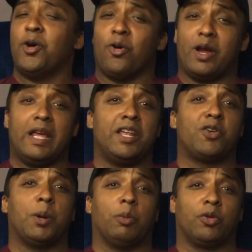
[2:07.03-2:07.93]
or any
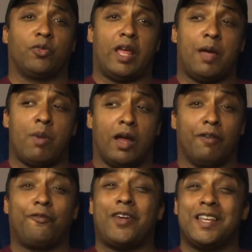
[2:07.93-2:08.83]
criminals for that
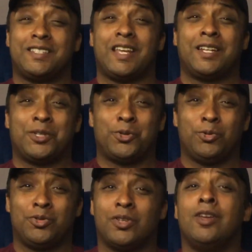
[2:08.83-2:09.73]
matter, face
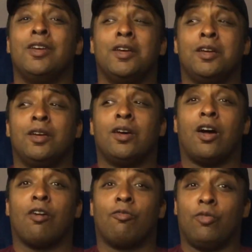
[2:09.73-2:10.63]
tattoos
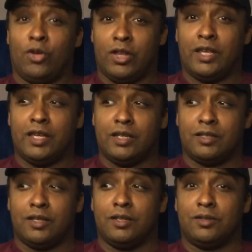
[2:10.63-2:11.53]
are really
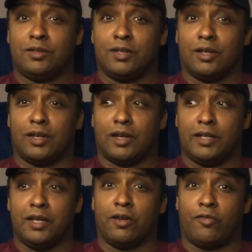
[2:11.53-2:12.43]
easy to
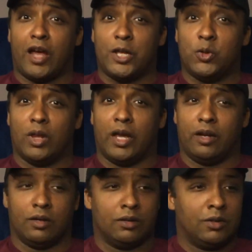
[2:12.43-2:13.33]
identify you
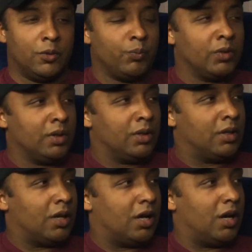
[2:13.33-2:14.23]
later.
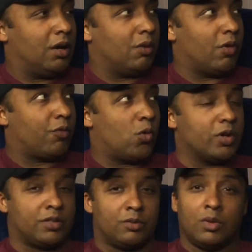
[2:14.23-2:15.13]
Of
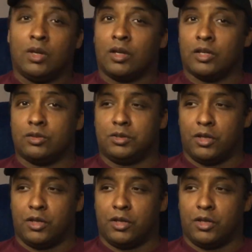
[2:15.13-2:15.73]
course, because